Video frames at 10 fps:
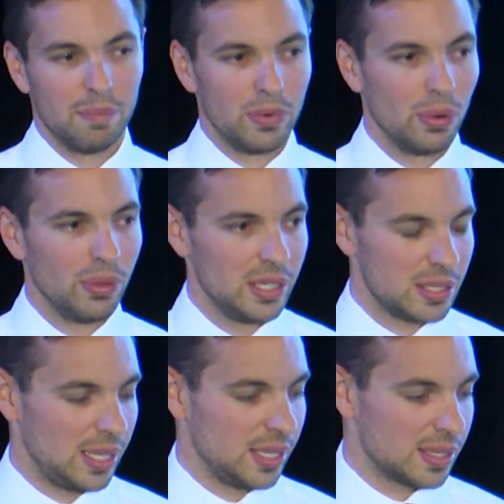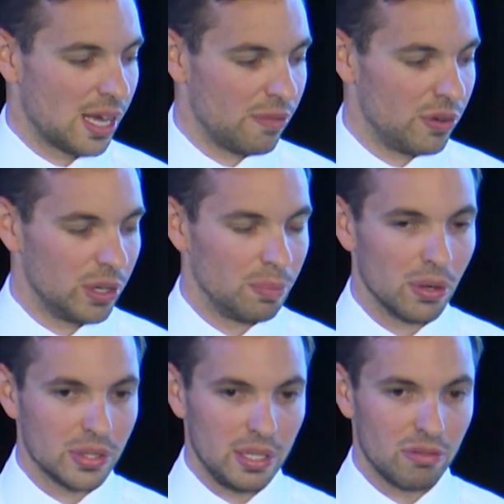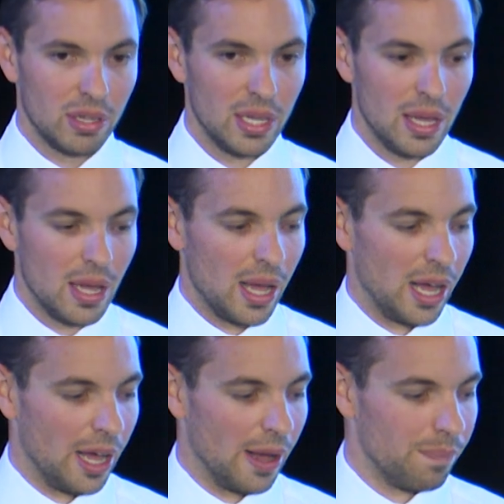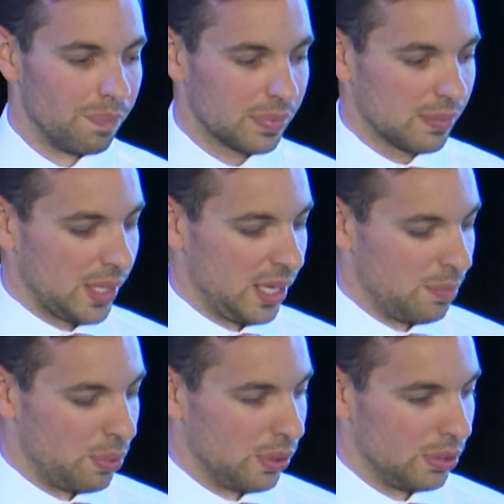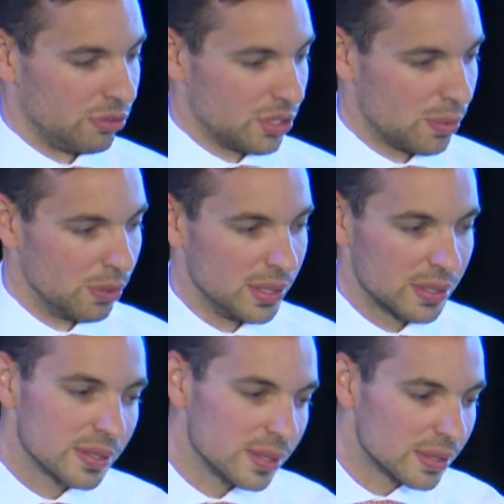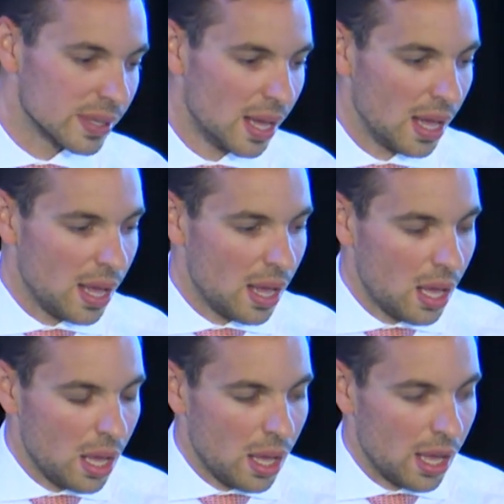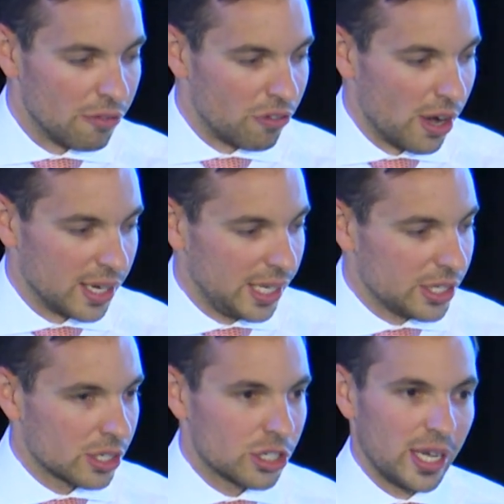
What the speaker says: All these things are very positive and important for small businesses. And finally, just